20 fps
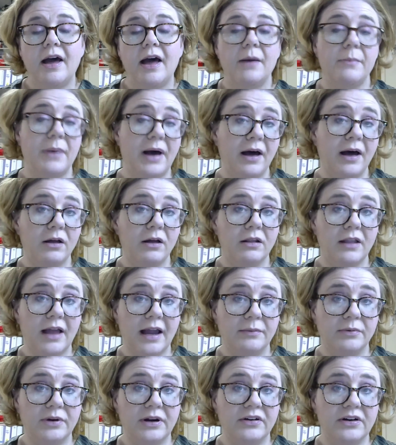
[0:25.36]
about
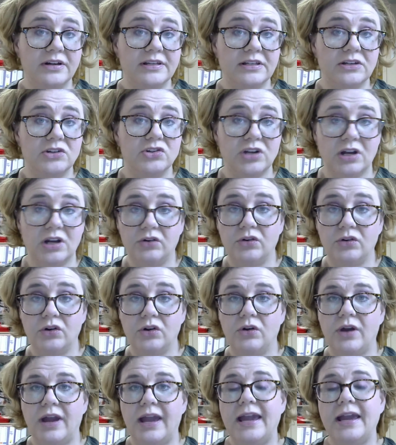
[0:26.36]
libraries in
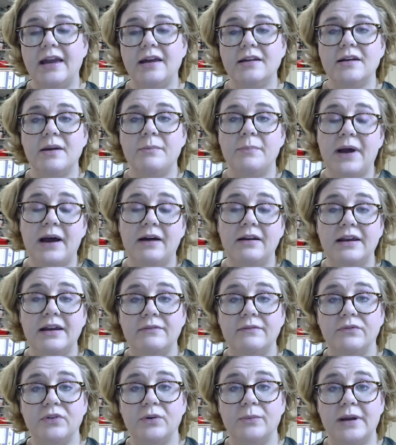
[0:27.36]
general, and about
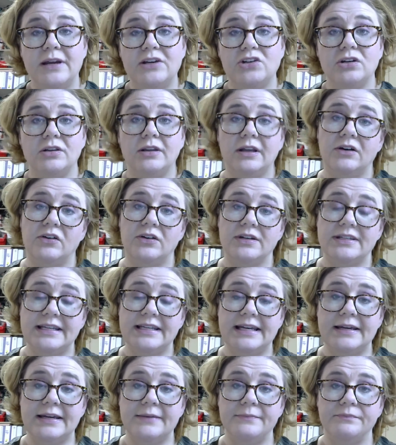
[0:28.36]
information
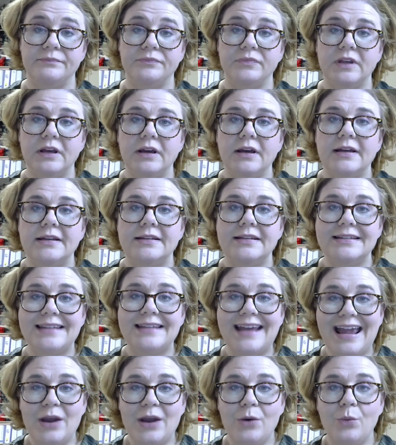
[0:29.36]
literacy.
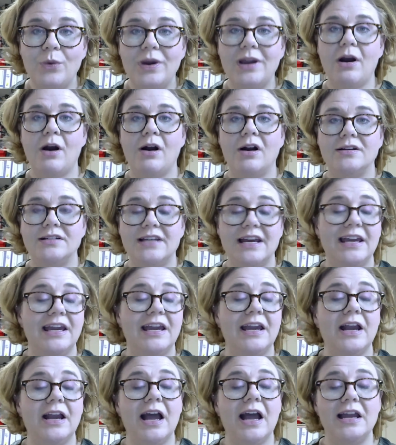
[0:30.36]
Today, we are
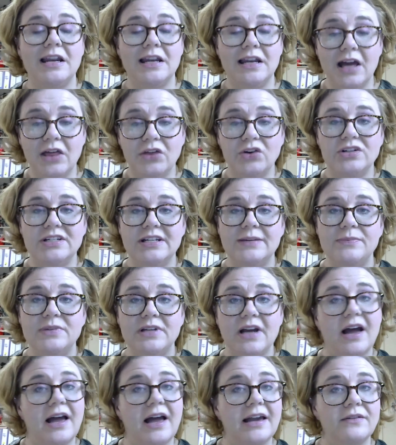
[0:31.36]
taking another deep
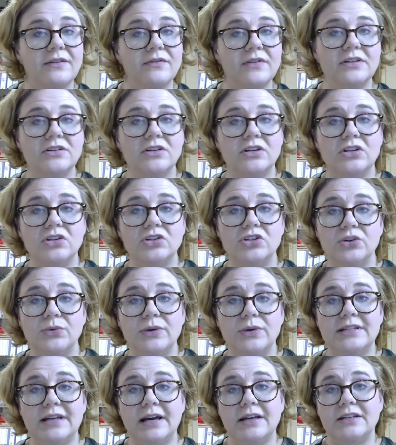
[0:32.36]
dive into the
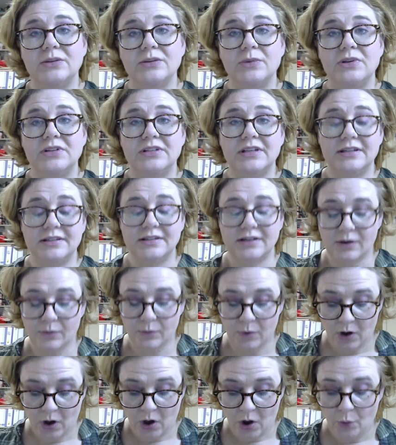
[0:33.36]
Dewey Decimal
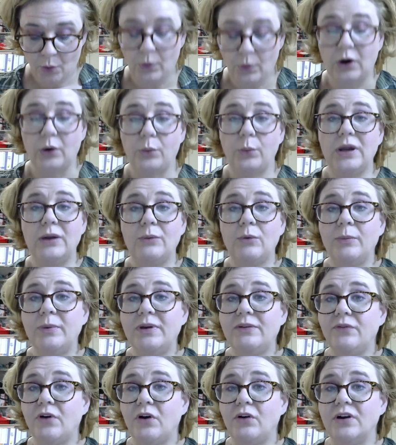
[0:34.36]
System, where we will
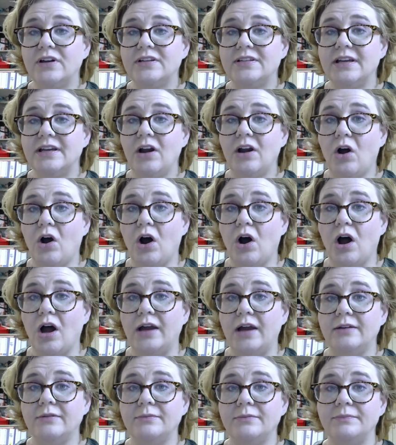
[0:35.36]
be focusing
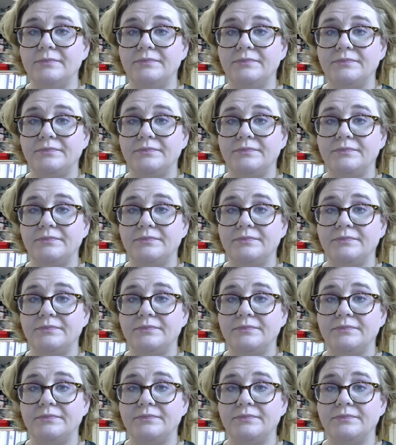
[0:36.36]
on